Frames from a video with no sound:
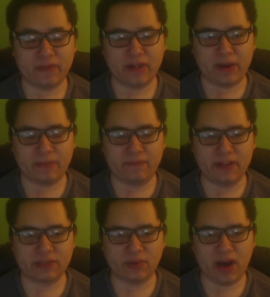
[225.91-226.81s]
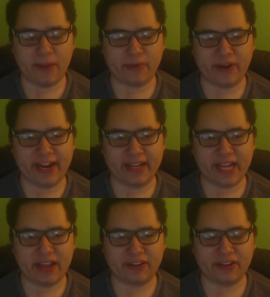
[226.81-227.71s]
a visual upgrade, and
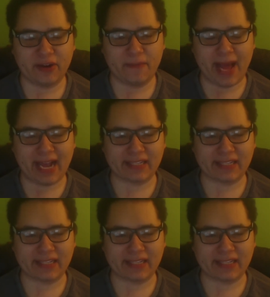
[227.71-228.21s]
now you can go back